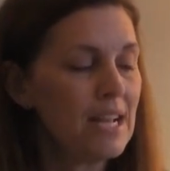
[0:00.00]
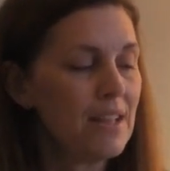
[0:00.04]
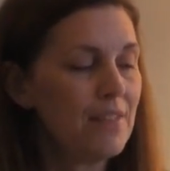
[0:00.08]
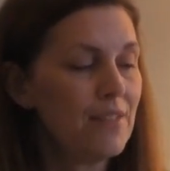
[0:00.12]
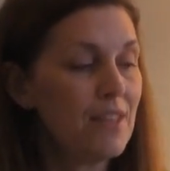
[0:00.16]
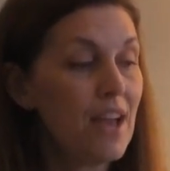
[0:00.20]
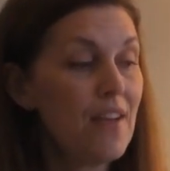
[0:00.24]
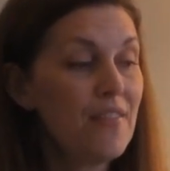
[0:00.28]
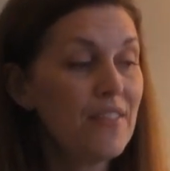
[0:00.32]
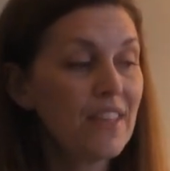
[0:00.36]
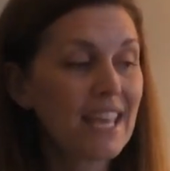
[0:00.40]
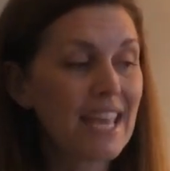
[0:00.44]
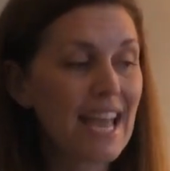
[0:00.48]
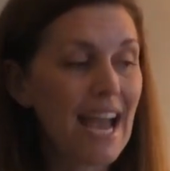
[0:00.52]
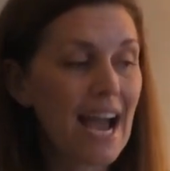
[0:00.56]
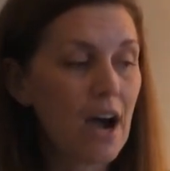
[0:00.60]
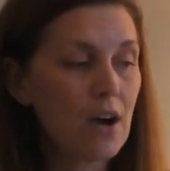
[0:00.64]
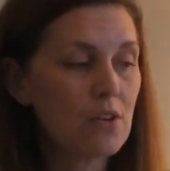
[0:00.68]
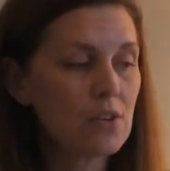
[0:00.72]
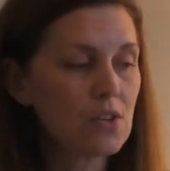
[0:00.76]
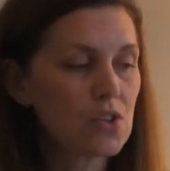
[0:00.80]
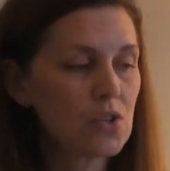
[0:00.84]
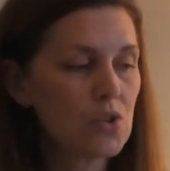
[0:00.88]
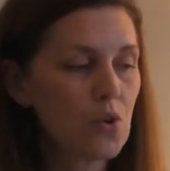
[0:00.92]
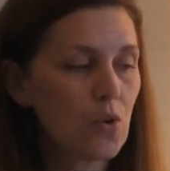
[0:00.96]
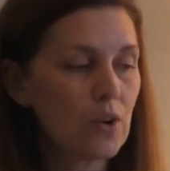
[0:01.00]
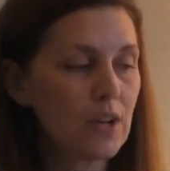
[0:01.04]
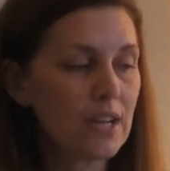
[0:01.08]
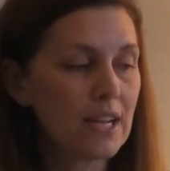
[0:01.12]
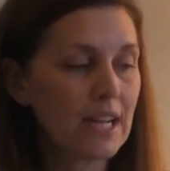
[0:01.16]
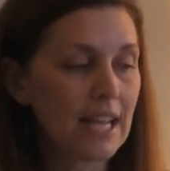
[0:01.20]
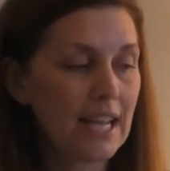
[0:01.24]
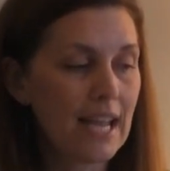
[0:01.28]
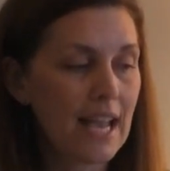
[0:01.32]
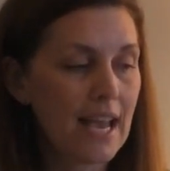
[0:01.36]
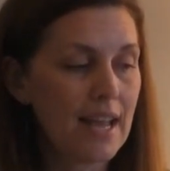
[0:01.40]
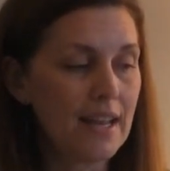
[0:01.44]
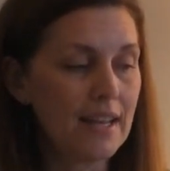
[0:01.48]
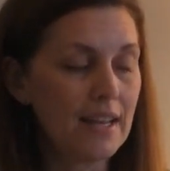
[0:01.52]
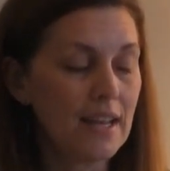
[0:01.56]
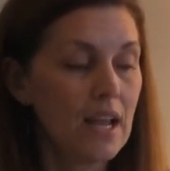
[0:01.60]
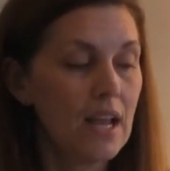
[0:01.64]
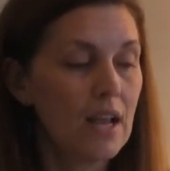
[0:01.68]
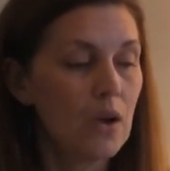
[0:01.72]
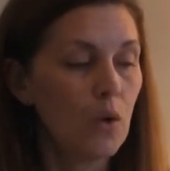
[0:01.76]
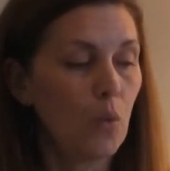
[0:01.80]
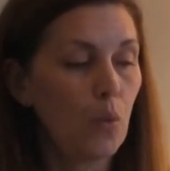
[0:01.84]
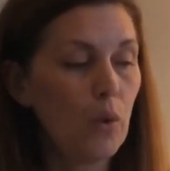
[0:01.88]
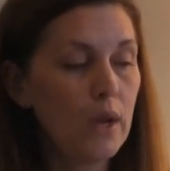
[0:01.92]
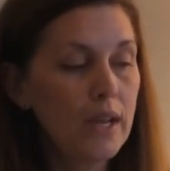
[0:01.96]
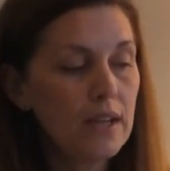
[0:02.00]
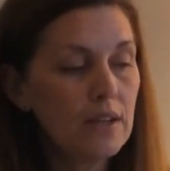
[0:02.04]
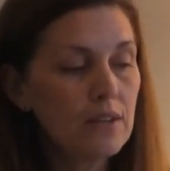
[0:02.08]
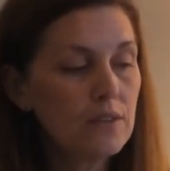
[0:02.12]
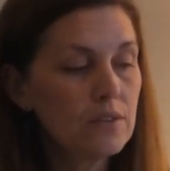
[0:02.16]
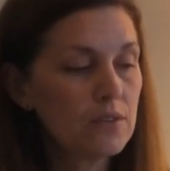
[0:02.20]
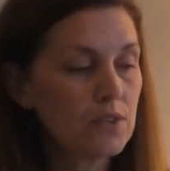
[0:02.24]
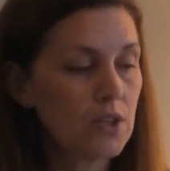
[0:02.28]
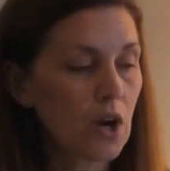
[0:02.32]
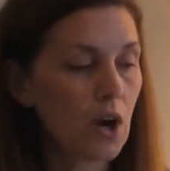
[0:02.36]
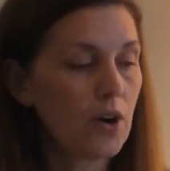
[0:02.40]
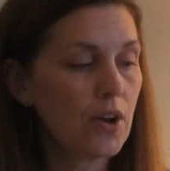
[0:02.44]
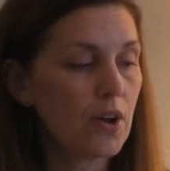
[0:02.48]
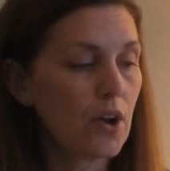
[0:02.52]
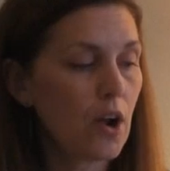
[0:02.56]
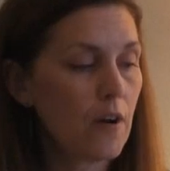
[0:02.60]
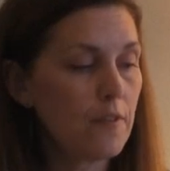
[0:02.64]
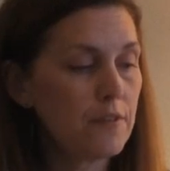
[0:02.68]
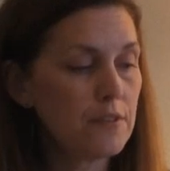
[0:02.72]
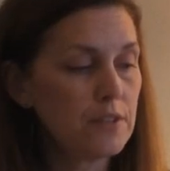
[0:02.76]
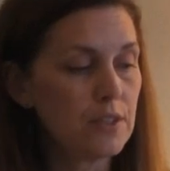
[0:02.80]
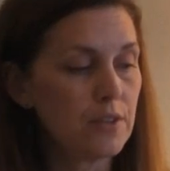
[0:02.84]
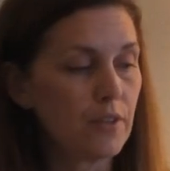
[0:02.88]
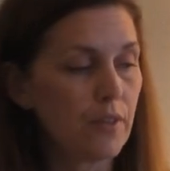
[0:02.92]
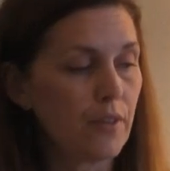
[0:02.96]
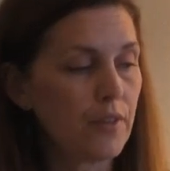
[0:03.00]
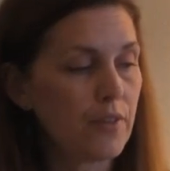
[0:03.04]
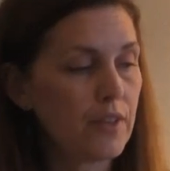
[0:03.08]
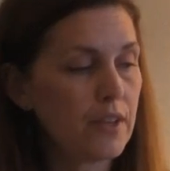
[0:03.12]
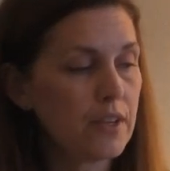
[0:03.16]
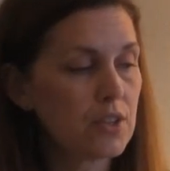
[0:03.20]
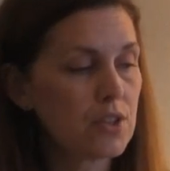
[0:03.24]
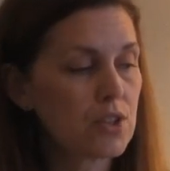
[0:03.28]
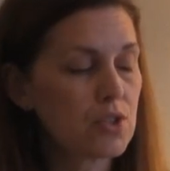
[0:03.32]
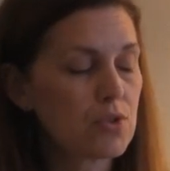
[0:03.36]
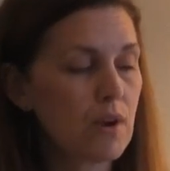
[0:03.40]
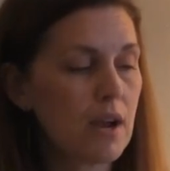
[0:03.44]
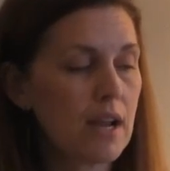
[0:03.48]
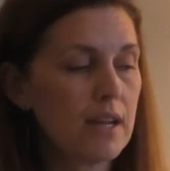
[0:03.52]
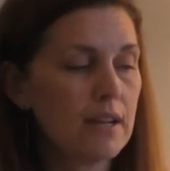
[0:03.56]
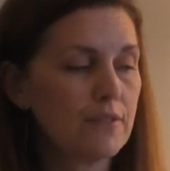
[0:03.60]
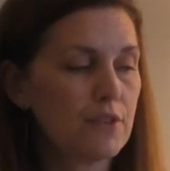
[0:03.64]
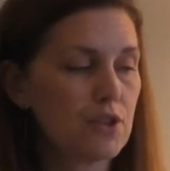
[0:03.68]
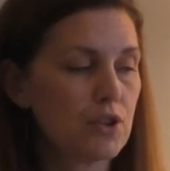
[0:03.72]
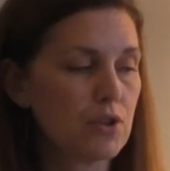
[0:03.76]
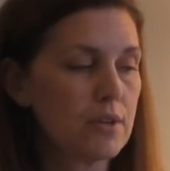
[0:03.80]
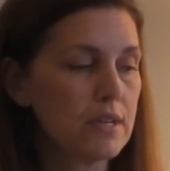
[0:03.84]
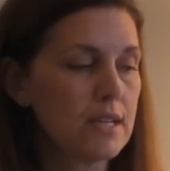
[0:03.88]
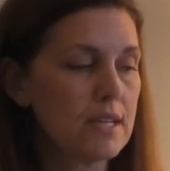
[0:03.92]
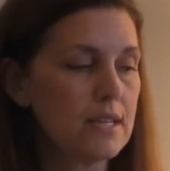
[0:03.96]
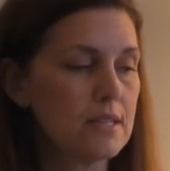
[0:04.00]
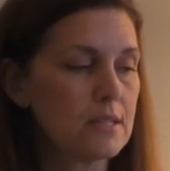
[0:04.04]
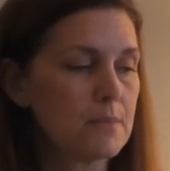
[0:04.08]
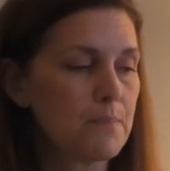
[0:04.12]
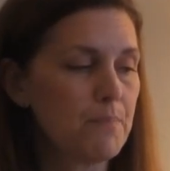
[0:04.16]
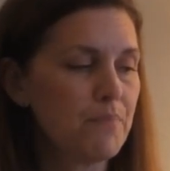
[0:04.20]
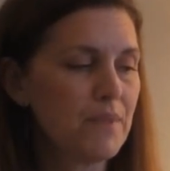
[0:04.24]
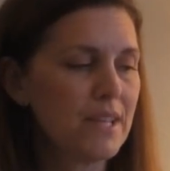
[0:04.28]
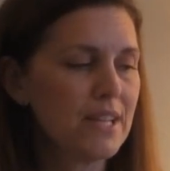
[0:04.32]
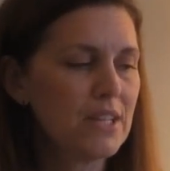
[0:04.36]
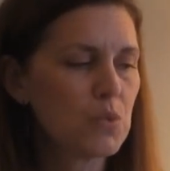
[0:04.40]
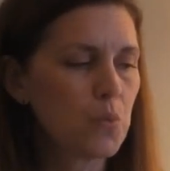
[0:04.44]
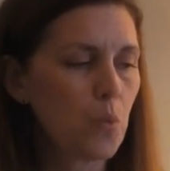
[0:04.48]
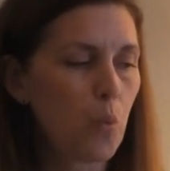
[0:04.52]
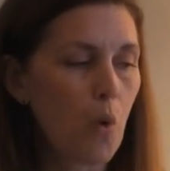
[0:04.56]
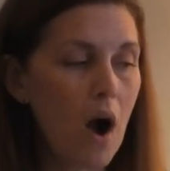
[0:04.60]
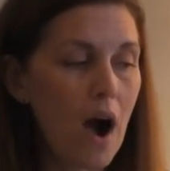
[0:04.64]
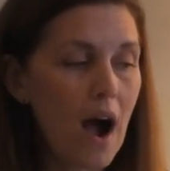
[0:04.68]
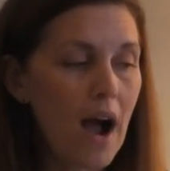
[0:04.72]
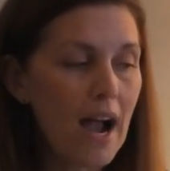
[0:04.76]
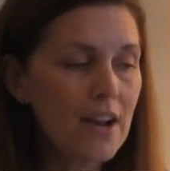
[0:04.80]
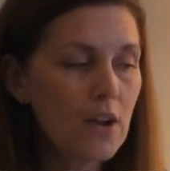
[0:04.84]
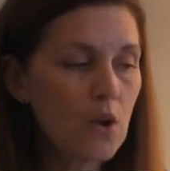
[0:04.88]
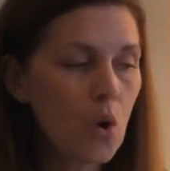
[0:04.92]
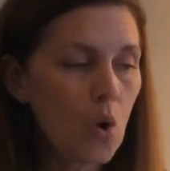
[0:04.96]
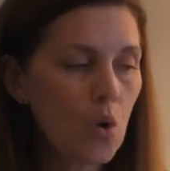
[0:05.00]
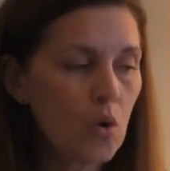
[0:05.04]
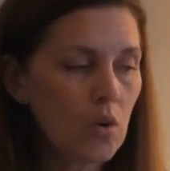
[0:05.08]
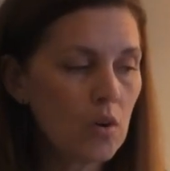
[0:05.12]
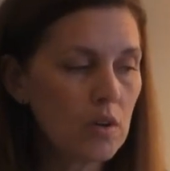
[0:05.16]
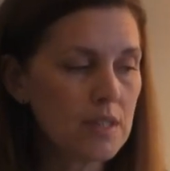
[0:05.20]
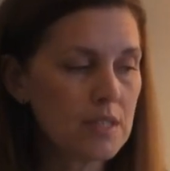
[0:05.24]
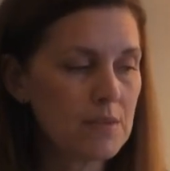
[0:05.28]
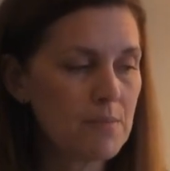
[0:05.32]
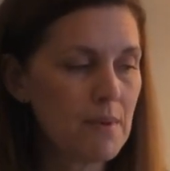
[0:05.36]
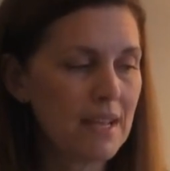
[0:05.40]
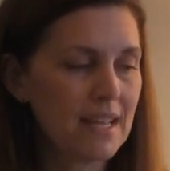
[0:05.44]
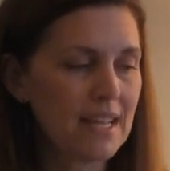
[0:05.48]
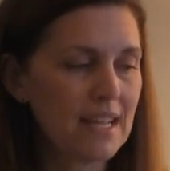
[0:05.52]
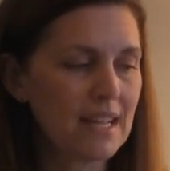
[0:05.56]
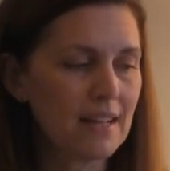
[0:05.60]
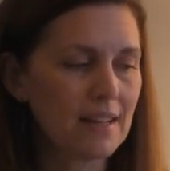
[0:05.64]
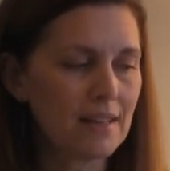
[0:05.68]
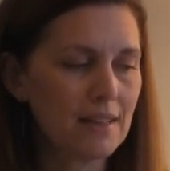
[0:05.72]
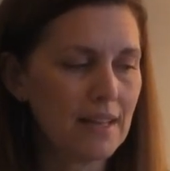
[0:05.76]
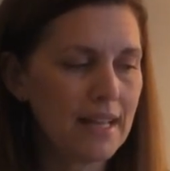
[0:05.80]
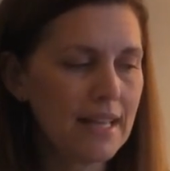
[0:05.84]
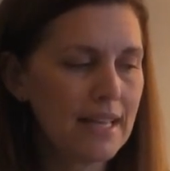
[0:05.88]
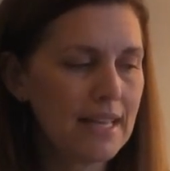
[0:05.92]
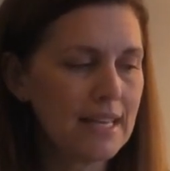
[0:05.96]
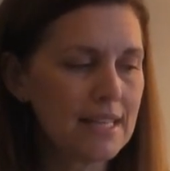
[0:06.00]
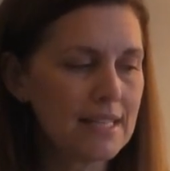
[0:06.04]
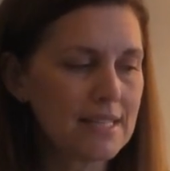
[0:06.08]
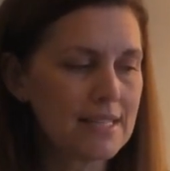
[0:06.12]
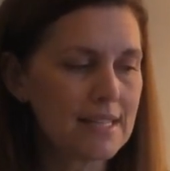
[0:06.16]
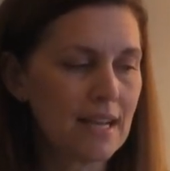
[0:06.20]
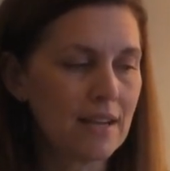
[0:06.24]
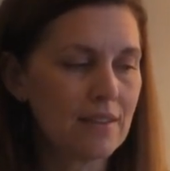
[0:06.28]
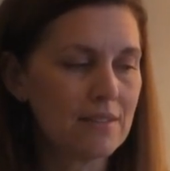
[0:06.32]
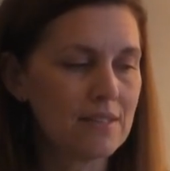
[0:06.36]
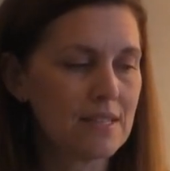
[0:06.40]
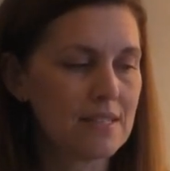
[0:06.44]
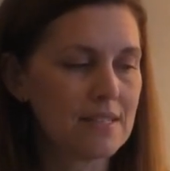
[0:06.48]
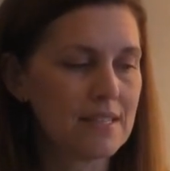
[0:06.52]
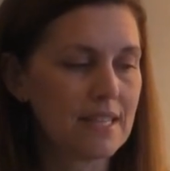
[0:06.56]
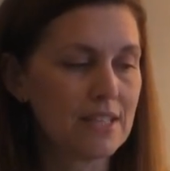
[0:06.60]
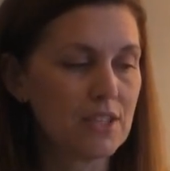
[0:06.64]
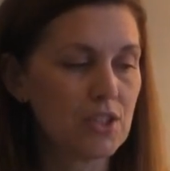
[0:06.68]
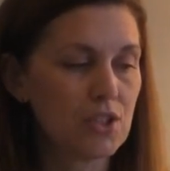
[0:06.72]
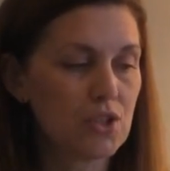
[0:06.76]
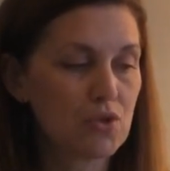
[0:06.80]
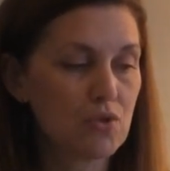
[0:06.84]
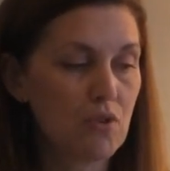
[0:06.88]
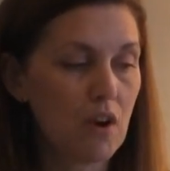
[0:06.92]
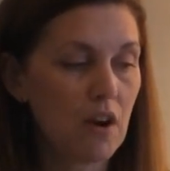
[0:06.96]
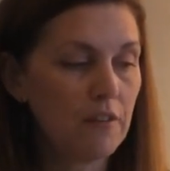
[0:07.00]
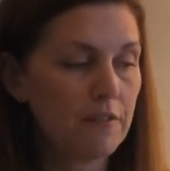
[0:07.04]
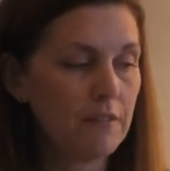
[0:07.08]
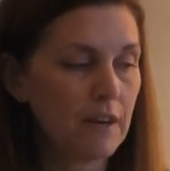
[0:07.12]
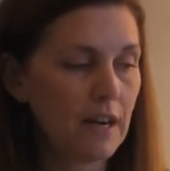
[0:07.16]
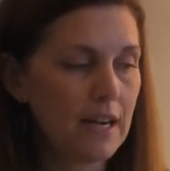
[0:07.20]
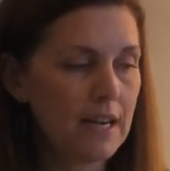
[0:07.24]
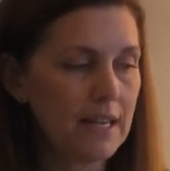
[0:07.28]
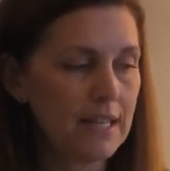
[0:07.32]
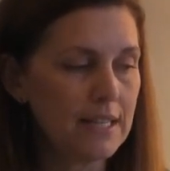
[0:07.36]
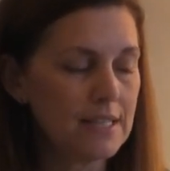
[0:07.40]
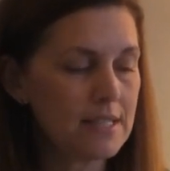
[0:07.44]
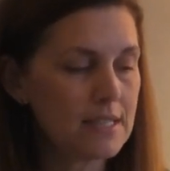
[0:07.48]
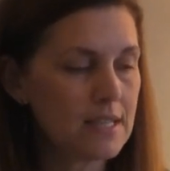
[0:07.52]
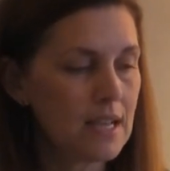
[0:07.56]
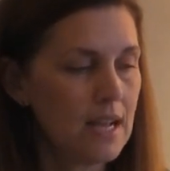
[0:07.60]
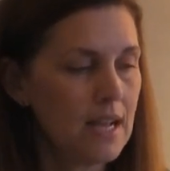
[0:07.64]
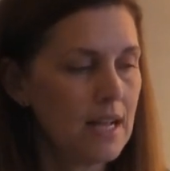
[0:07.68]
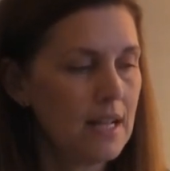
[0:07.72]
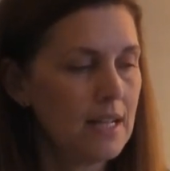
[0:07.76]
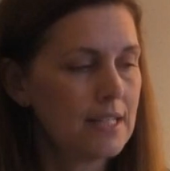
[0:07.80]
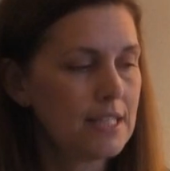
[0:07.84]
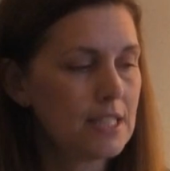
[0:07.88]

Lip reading: Then the cow snorted again, wheeled, darted off into the thick strand of trees, its wide horns making clanking sounds as they struck vines.